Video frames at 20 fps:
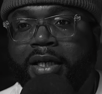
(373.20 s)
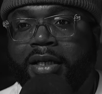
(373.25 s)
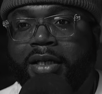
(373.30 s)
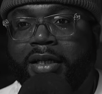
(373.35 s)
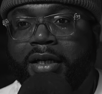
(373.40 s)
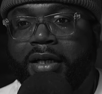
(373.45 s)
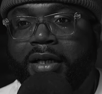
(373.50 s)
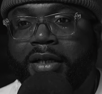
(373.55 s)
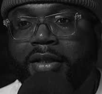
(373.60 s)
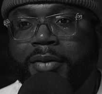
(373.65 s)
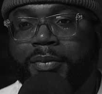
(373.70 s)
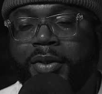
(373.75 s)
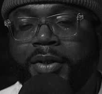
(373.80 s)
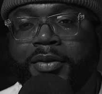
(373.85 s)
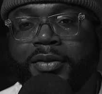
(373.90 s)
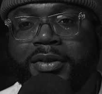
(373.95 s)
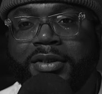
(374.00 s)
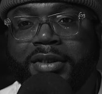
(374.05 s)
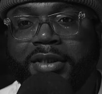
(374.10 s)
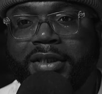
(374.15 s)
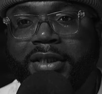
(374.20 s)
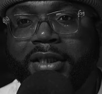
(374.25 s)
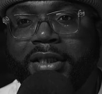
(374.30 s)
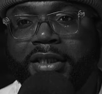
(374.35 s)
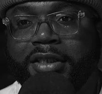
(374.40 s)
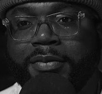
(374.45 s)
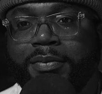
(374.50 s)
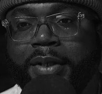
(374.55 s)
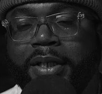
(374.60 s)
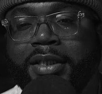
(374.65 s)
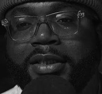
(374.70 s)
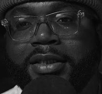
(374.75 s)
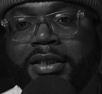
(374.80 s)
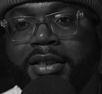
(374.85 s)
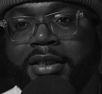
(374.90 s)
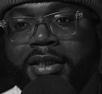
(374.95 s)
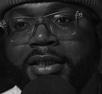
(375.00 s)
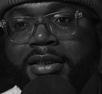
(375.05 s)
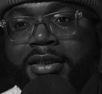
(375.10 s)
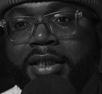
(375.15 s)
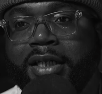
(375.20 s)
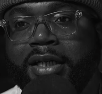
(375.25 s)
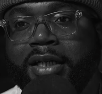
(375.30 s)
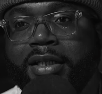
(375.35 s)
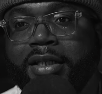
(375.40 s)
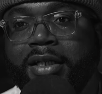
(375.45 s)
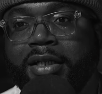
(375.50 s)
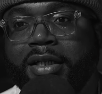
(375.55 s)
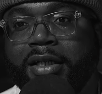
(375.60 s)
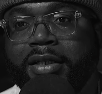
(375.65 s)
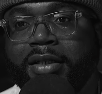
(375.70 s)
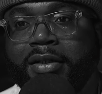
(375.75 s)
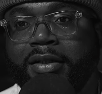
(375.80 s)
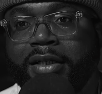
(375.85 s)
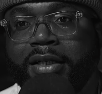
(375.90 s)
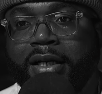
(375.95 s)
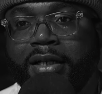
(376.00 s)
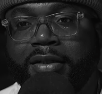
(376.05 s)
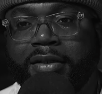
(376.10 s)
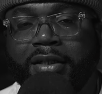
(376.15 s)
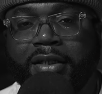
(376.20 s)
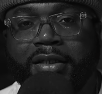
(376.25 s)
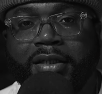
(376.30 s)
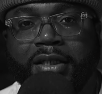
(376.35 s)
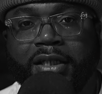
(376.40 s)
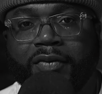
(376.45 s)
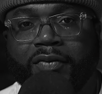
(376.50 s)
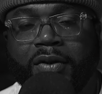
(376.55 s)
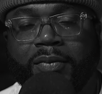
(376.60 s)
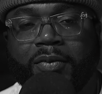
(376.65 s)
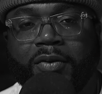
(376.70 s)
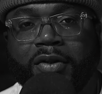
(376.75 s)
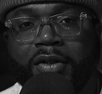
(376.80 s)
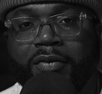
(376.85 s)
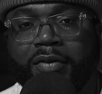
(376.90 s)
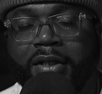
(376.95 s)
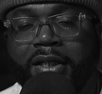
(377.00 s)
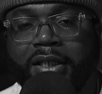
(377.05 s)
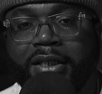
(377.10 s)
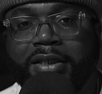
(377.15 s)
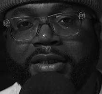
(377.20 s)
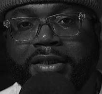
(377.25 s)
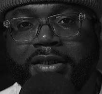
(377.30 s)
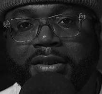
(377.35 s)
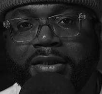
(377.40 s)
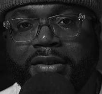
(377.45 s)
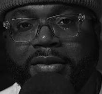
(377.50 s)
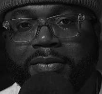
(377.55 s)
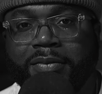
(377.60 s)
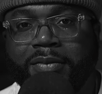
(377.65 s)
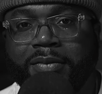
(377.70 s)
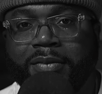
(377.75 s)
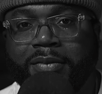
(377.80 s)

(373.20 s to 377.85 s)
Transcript: uh, the person is basically saying that they're they're not looking to give up on the relationship.